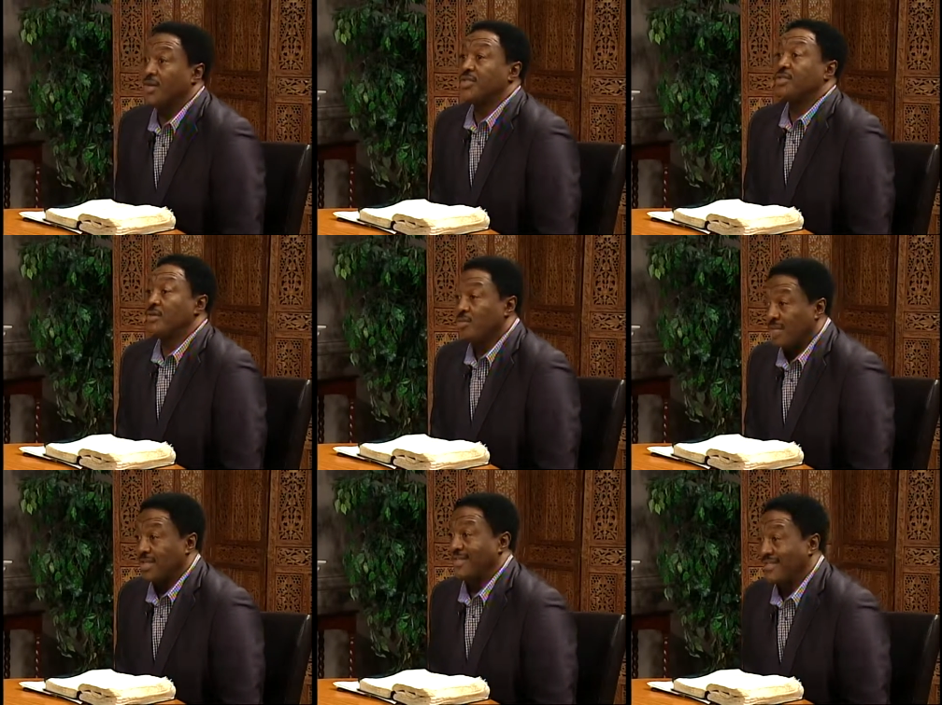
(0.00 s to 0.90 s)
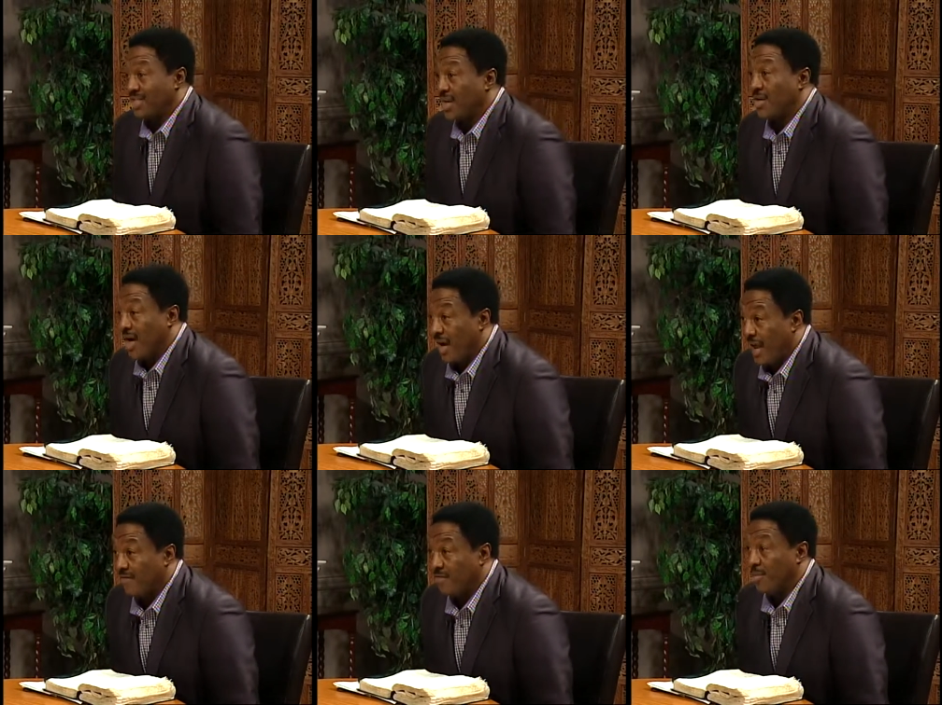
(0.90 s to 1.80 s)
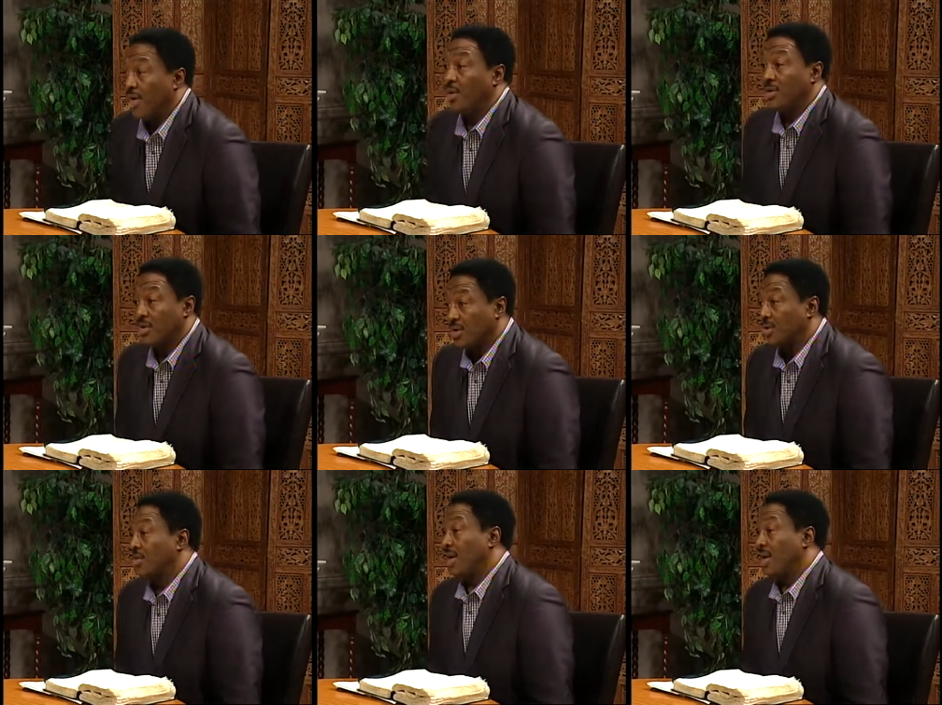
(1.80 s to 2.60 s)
Assume that this is all God has for me. Go to church.